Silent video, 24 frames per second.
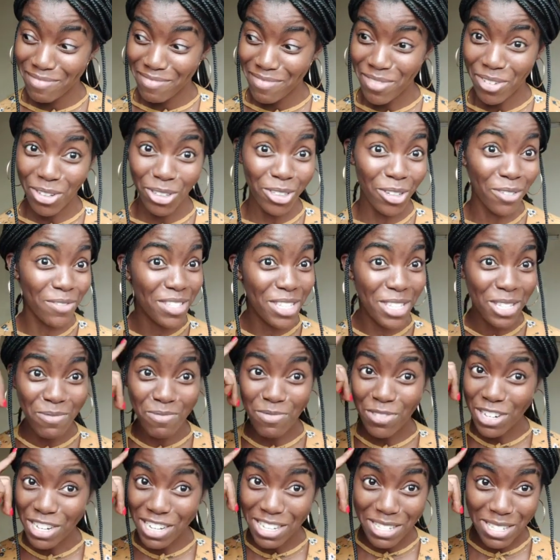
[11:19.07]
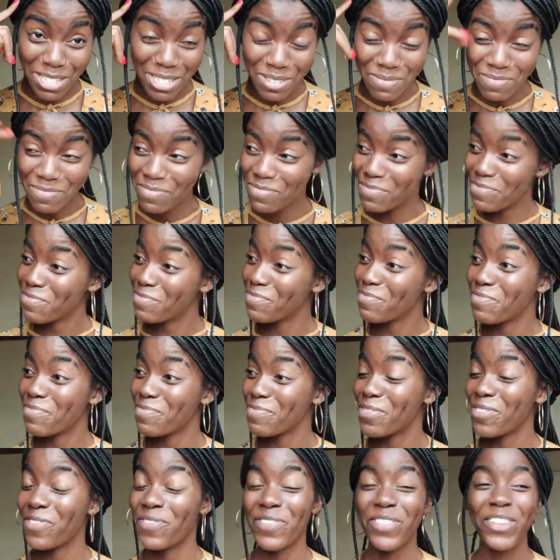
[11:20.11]
because of these braids.
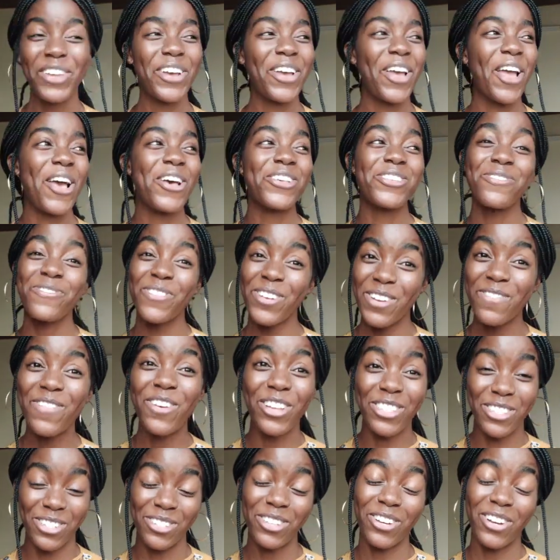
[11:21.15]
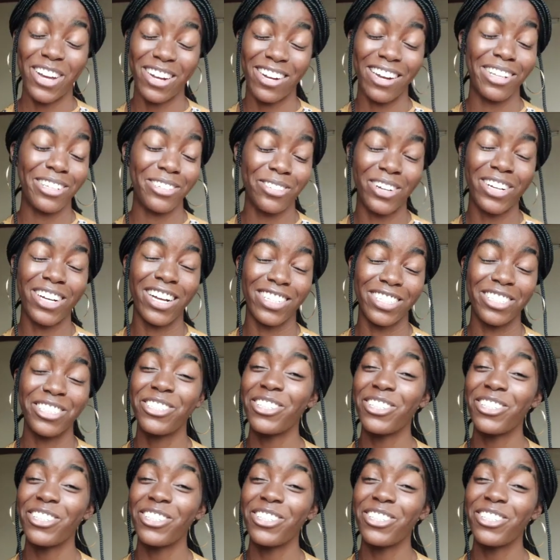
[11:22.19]
So follow me on TikTok and Natural Catch.